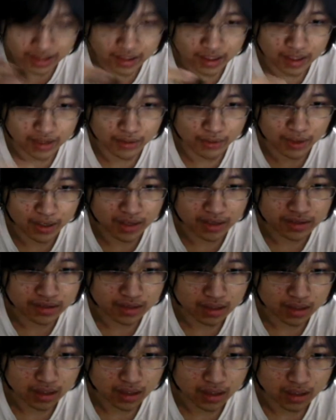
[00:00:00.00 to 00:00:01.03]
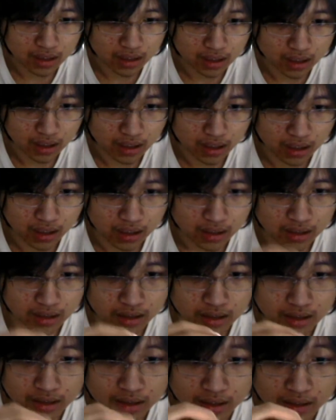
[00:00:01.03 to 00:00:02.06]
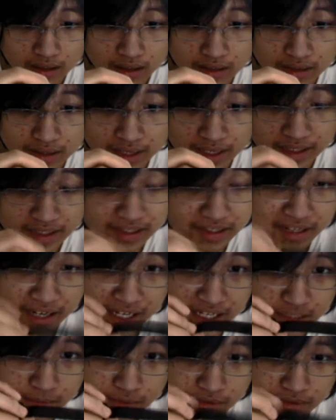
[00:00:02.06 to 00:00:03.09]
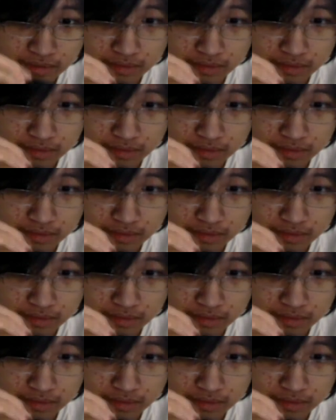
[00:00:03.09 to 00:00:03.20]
all the wires, is not detachable,